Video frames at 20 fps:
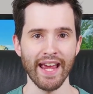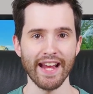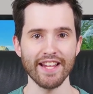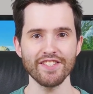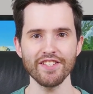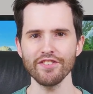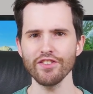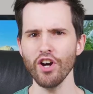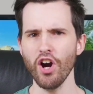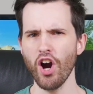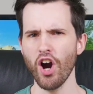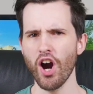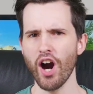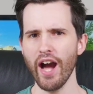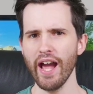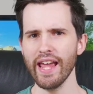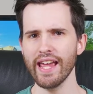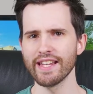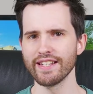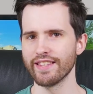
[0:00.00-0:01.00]
It's at the
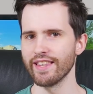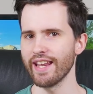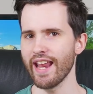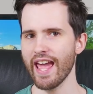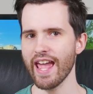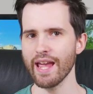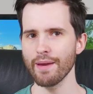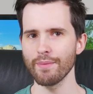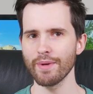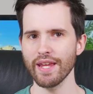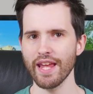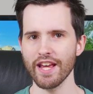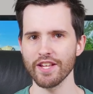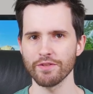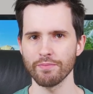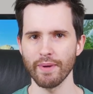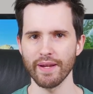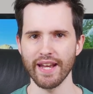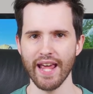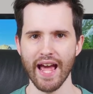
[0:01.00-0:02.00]
high end that AMD
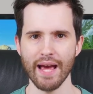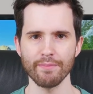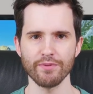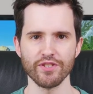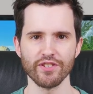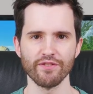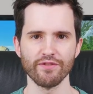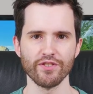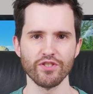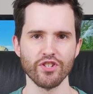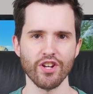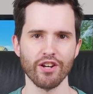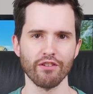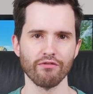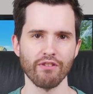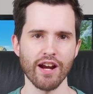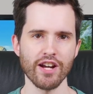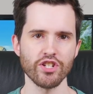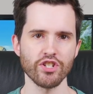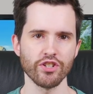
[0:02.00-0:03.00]
has been absent for
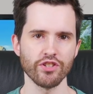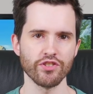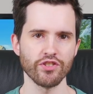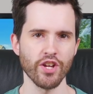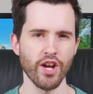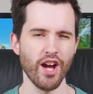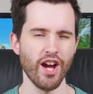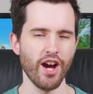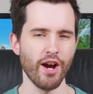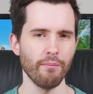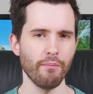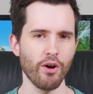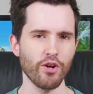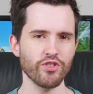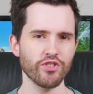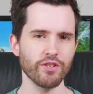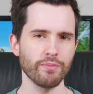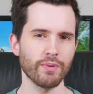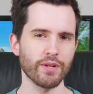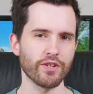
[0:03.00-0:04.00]
generations,
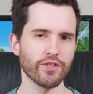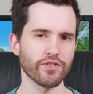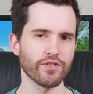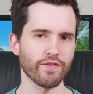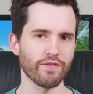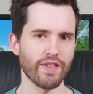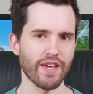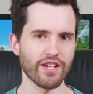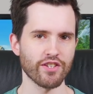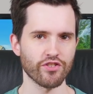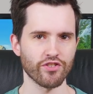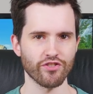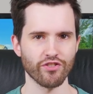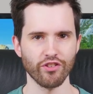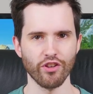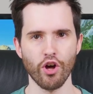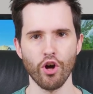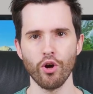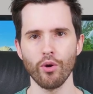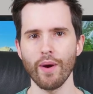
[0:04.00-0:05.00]
mostly because of their
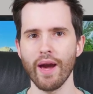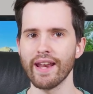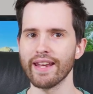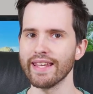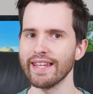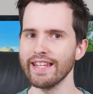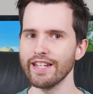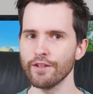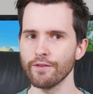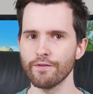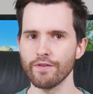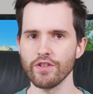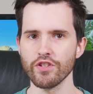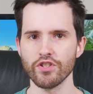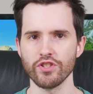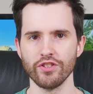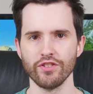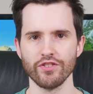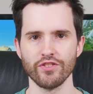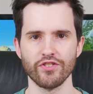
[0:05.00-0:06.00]
slow and
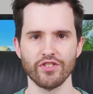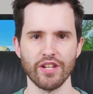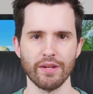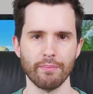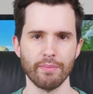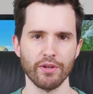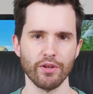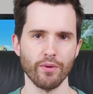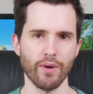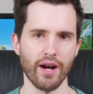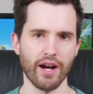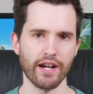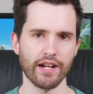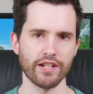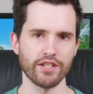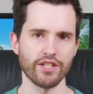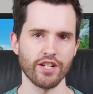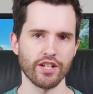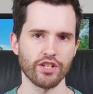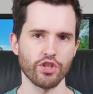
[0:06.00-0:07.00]
inefficient CPU
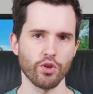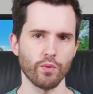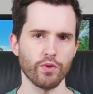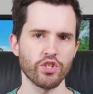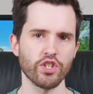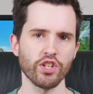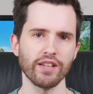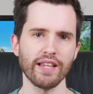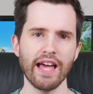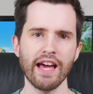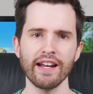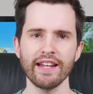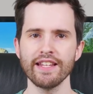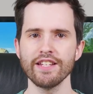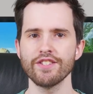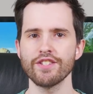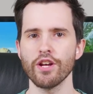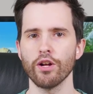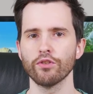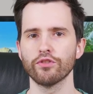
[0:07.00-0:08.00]
architecture, which allowed
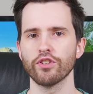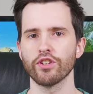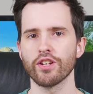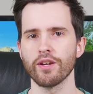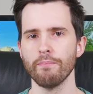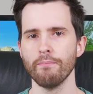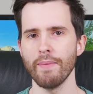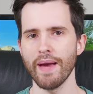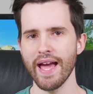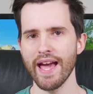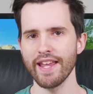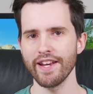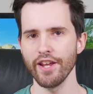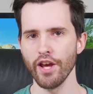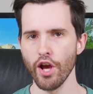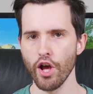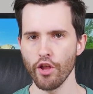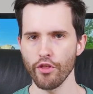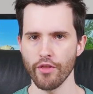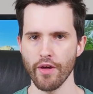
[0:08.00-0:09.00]
Intel to command
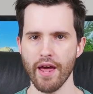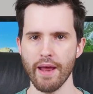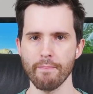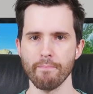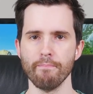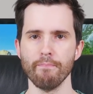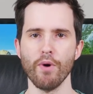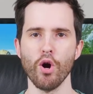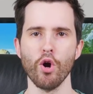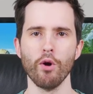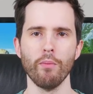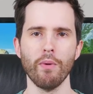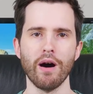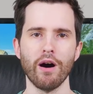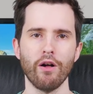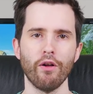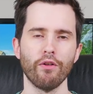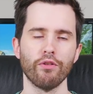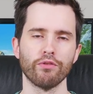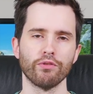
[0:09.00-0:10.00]
that
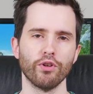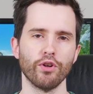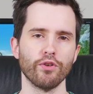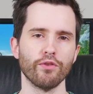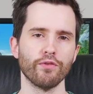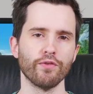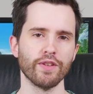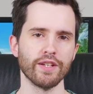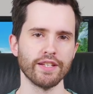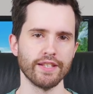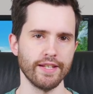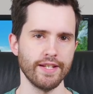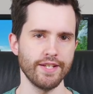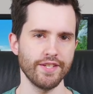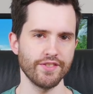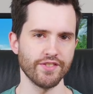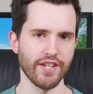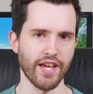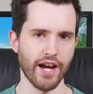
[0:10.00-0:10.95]
mobile throne for years